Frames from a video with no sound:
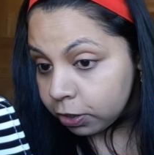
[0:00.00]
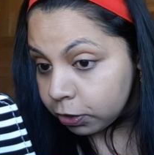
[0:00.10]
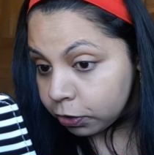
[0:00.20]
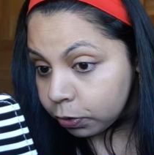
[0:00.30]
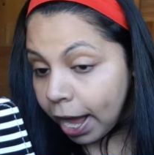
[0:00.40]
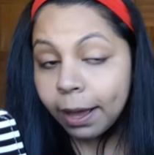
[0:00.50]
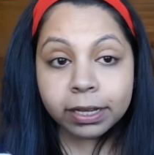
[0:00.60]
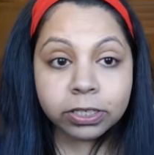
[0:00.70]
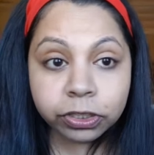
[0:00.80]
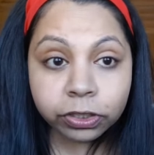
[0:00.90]
So
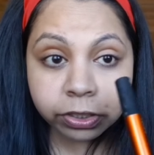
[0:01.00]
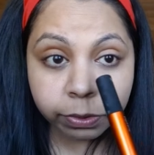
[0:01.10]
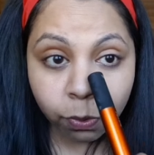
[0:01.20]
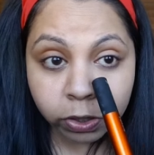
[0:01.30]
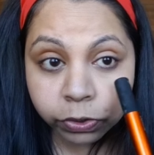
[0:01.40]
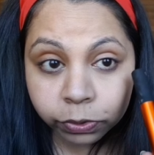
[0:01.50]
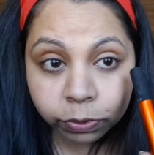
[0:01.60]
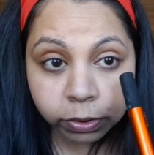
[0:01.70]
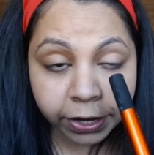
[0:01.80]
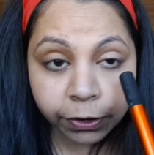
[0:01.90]
I just want
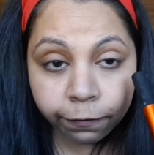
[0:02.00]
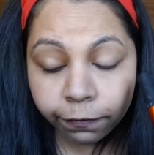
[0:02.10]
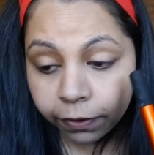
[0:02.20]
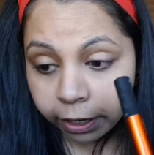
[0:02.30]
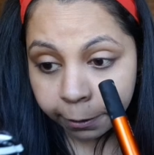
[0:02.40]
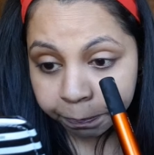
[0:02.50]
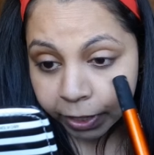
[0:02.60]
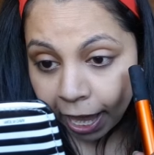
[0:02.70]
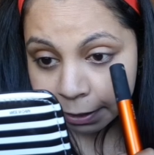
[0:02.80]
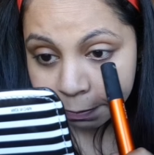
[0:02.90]
to kind of
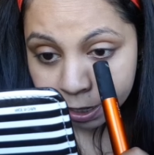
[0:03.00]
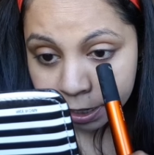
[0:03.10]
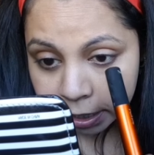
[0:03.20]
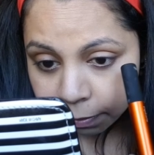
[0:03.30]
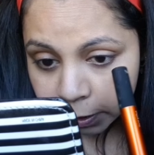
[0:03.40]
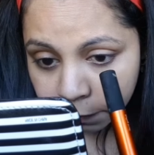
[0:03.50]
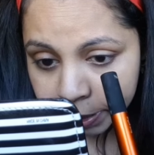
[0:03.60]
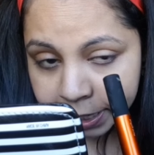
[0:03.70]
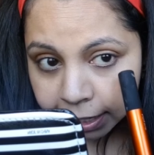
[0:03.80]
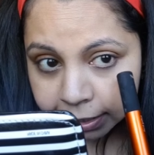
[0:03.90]
hide a little bit of
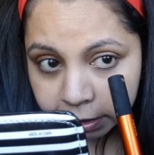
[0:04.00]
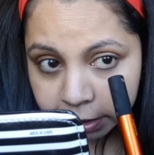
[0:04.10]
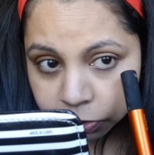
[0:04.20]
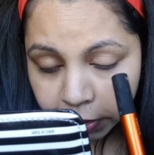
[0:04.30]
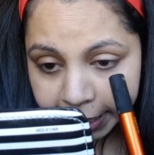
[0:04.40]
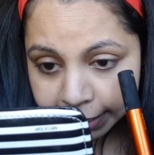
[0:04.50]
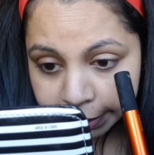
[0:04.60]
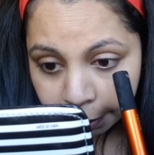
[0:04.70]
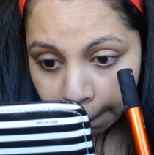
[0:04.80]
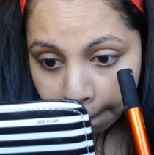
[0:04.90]
my dark circles right
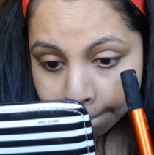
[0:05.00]
here